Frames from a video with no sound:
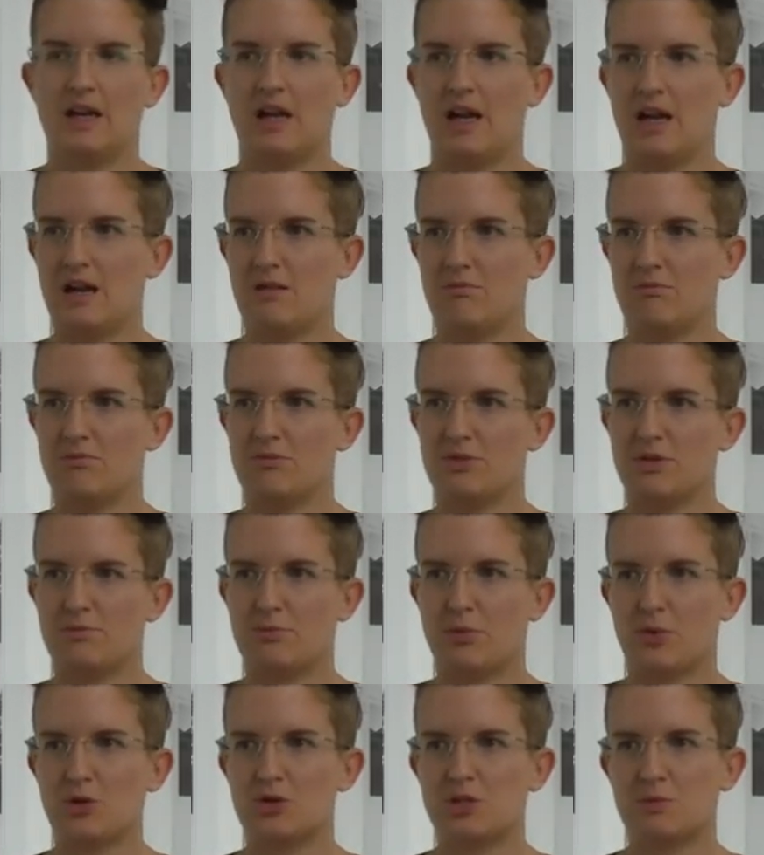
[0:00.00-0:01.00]
Um, the
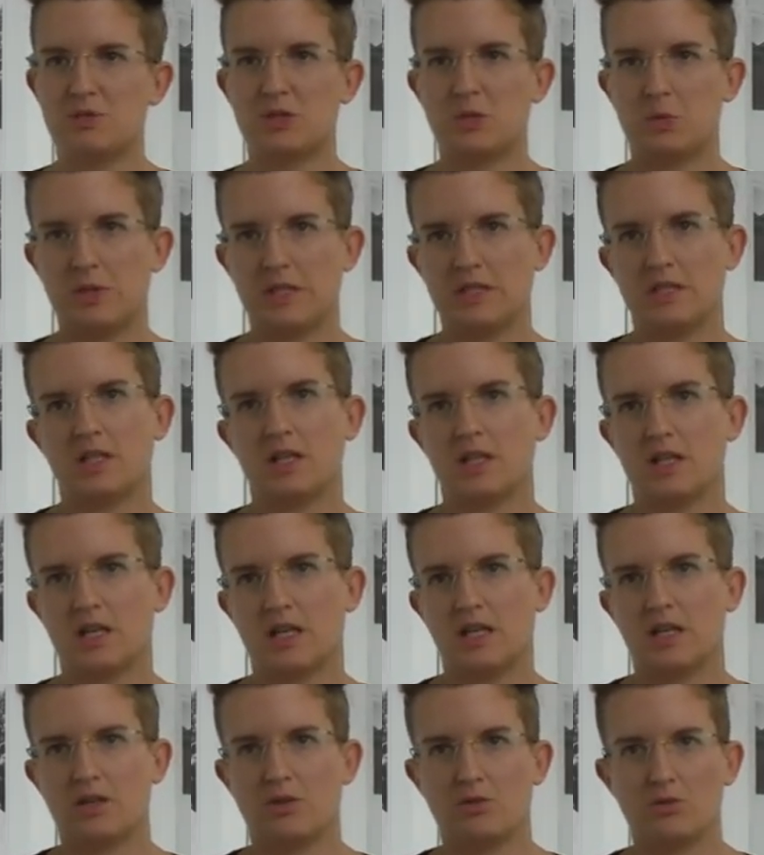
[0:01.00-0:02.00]
border between
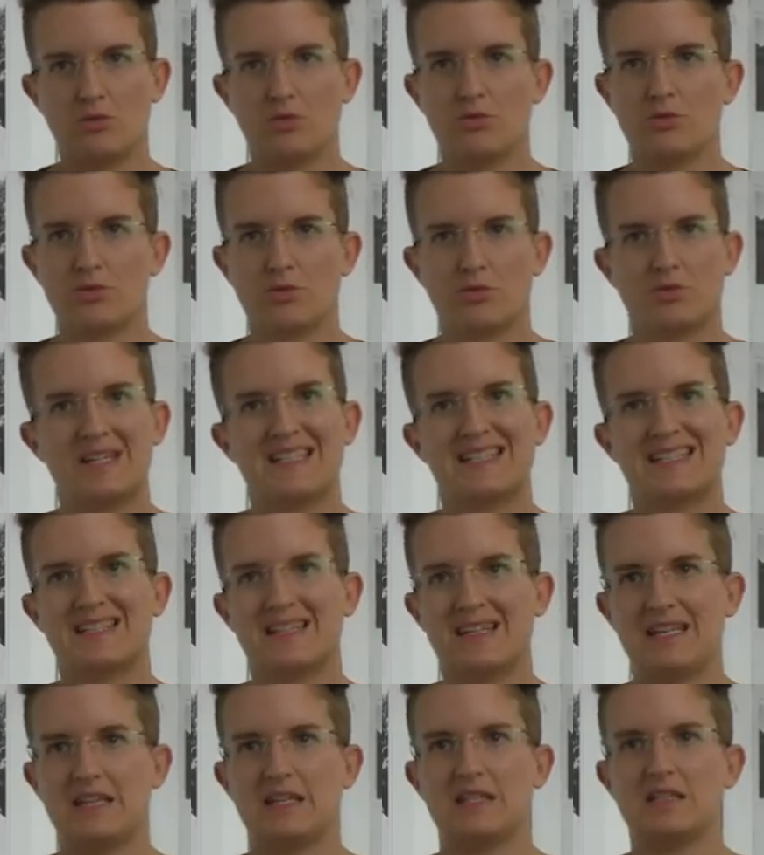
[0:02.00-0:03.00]
Turkey and northern Greece
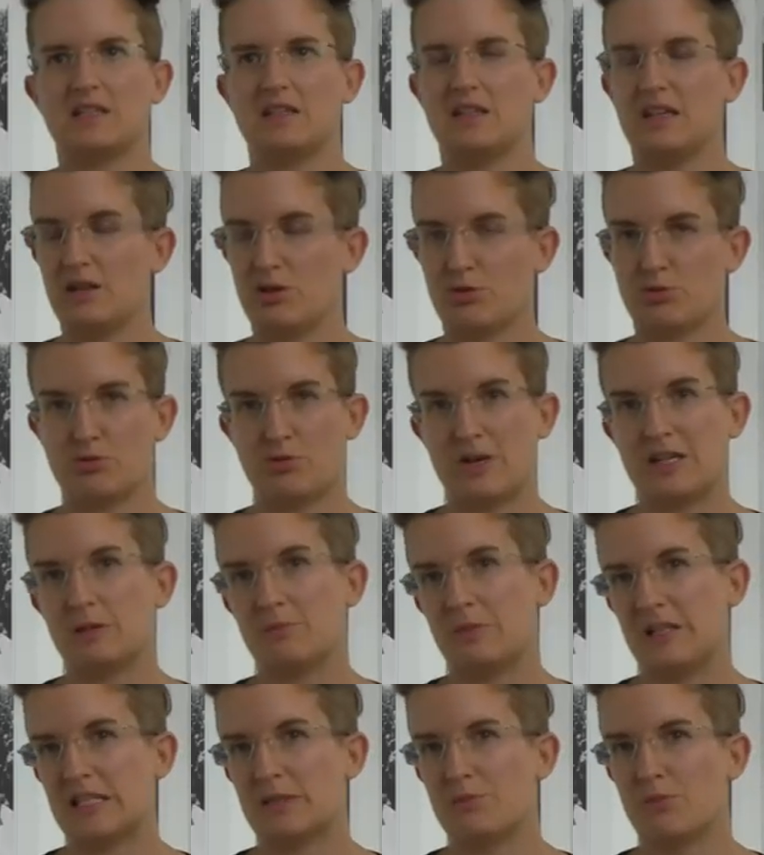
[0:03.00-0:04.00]
is
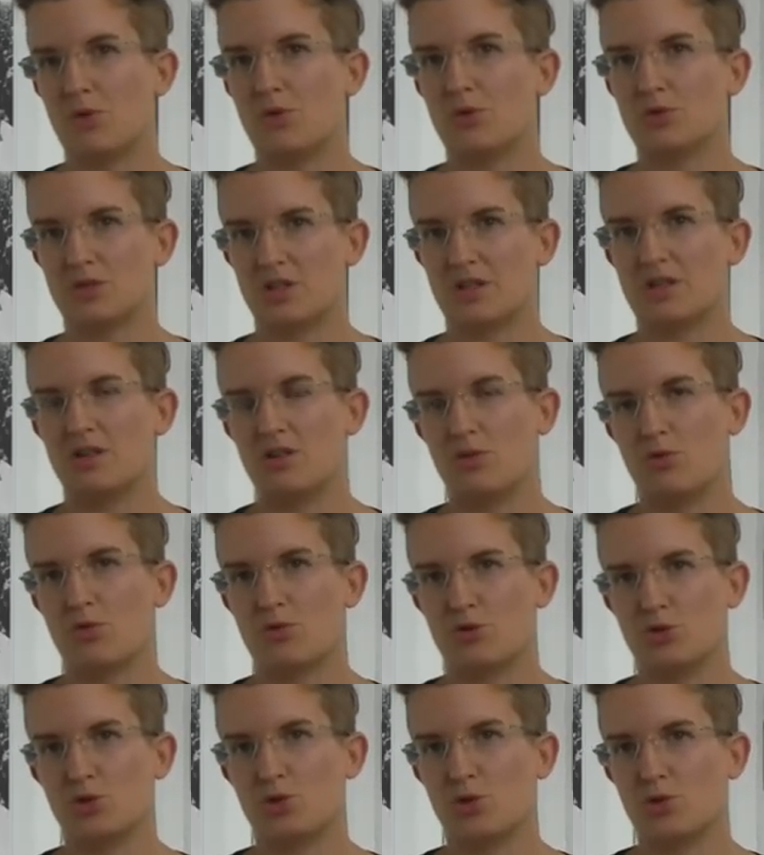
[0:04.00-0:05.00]
incredibly small to the
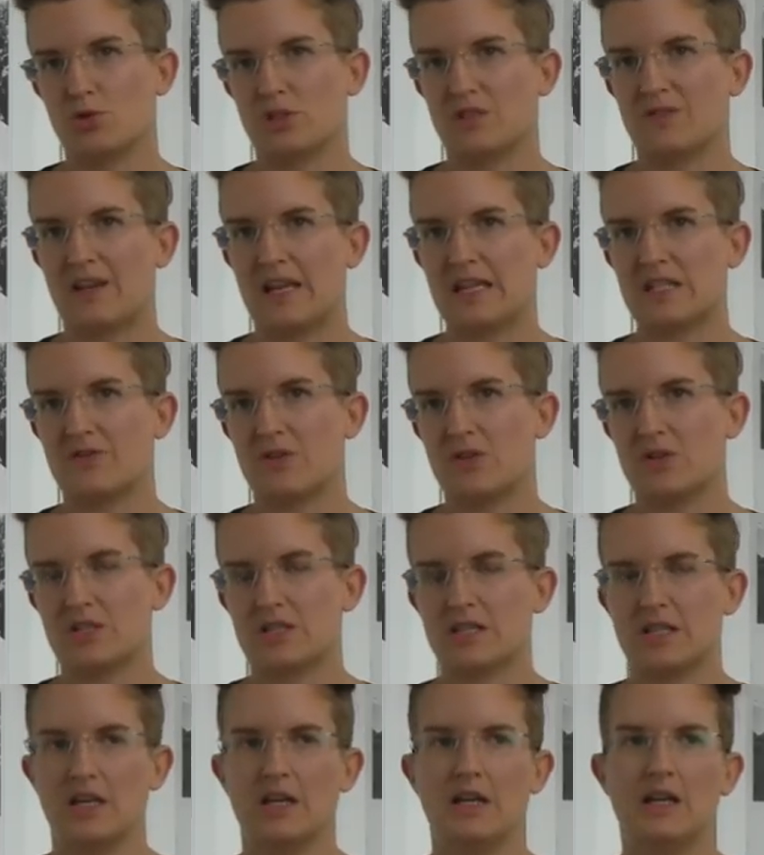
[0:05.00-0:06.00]
northern shores of
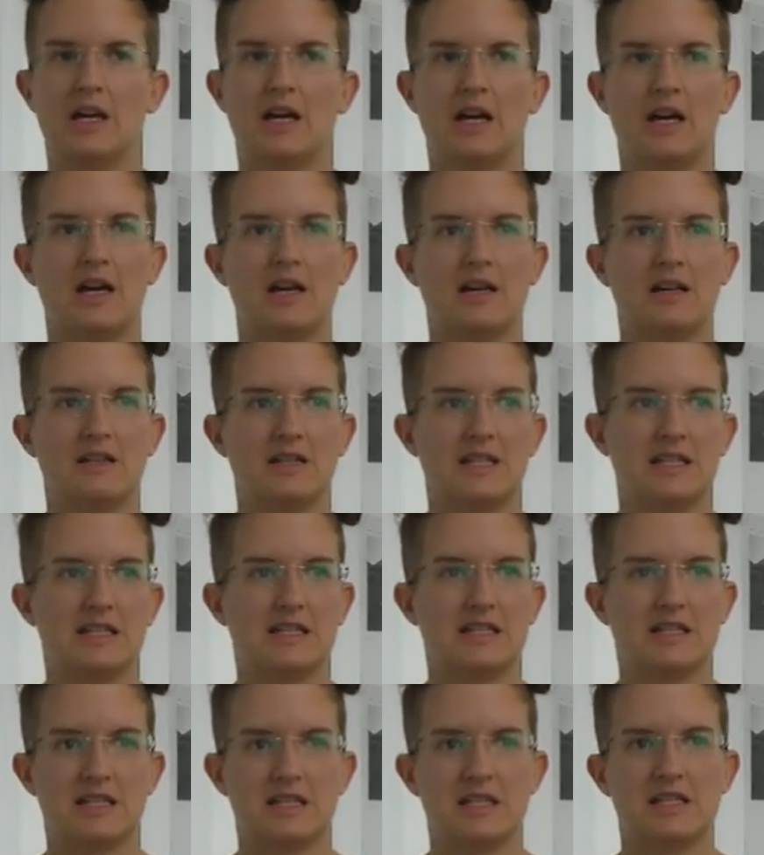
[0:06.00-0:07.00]
Lesbos. Uh,
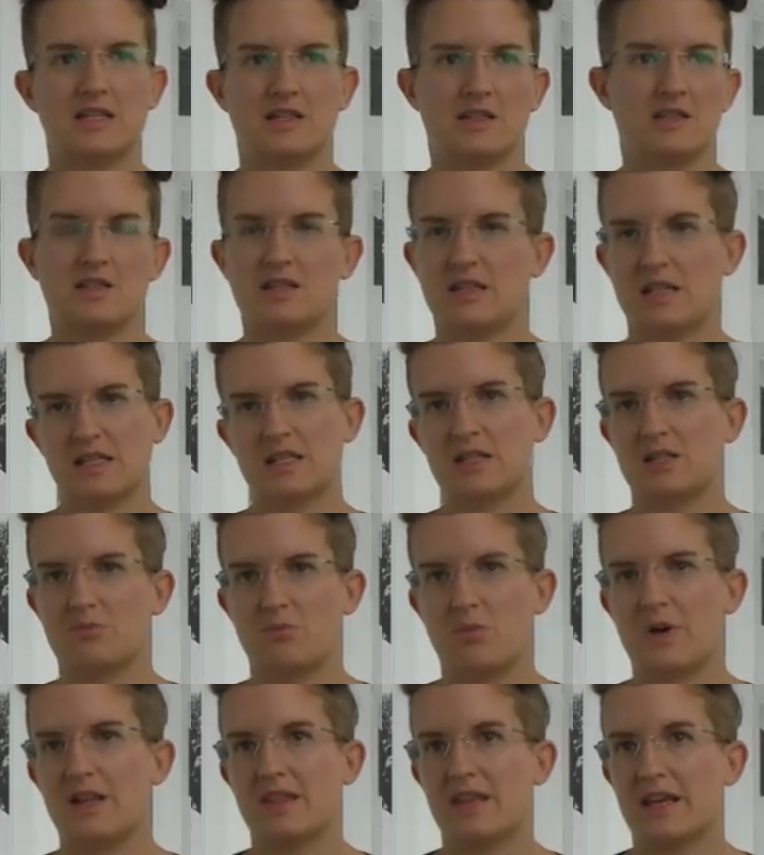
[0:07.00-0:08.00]
it's a distance that's
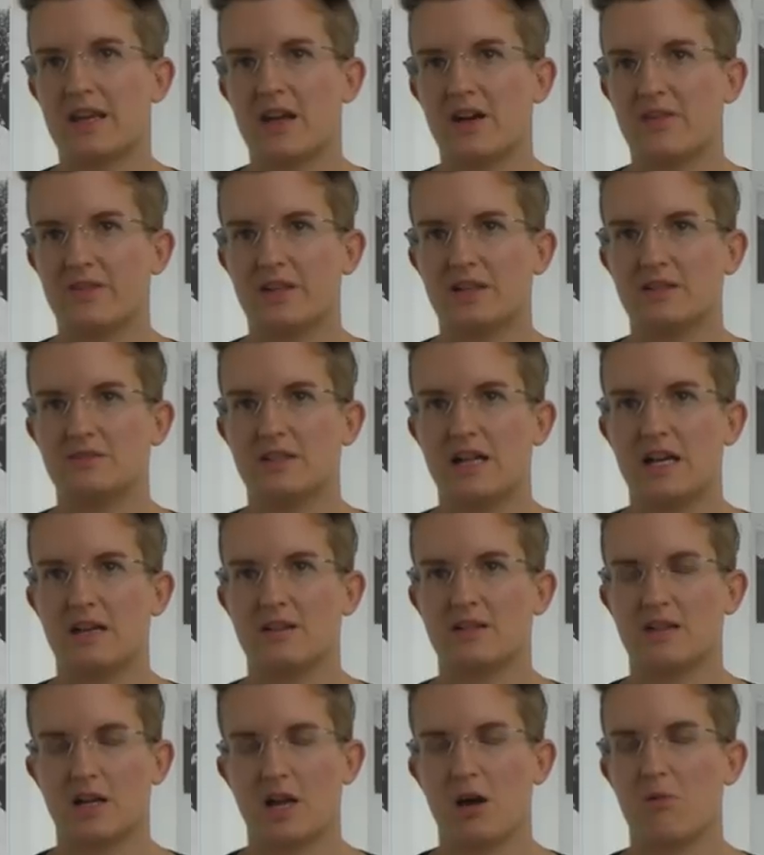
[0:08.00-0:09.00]
why they cover uh,
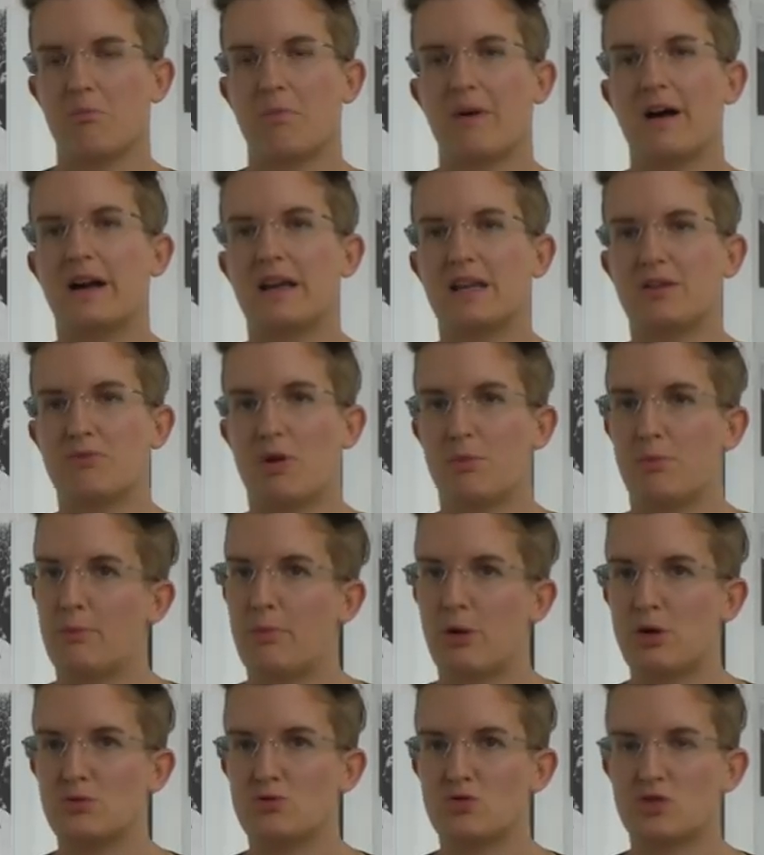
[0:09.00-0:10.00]
and come by rubber
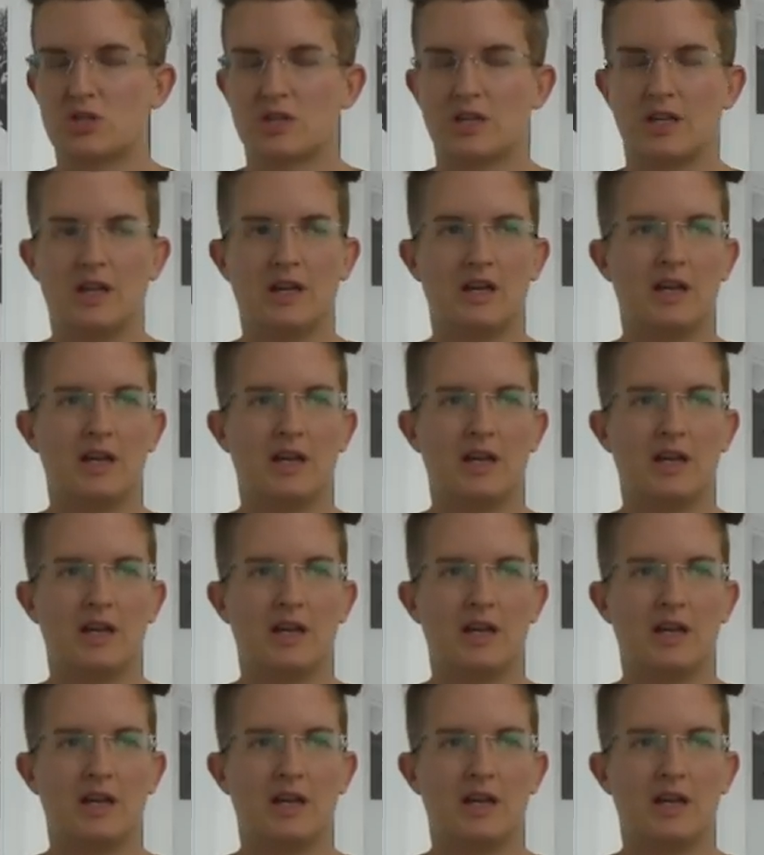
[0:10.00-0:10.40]
boats.